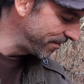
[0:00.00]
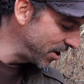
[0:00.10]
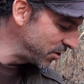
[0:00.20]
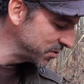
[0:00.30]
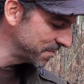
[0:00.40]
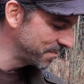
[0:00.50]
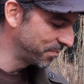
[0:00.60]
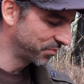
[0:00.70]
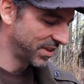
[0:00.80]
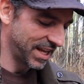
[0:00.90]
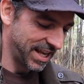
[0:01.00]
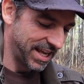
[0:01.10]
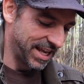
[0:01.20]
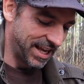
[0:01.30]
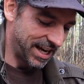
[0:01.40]
phone.
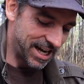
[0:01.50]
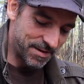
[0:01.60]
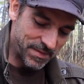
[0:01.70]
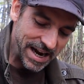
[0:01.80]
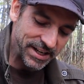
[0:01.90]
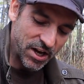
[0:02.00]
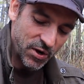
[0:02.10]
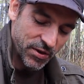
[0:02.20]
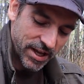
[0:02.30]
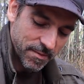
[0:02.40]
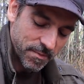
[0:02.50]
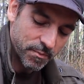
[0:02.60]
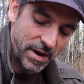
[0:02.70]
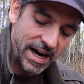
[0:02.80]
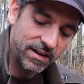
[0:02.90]
I know that
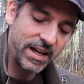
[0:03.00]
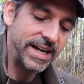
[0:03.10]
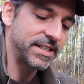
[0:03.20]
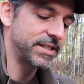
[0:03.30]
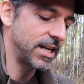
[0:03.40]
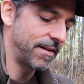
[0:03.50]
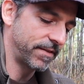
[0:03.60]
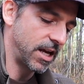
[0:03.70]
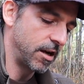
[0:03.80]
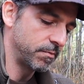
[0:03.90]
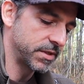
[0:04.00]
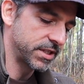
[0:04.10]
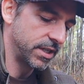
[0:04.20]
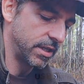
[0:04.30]
BioLite stuff comes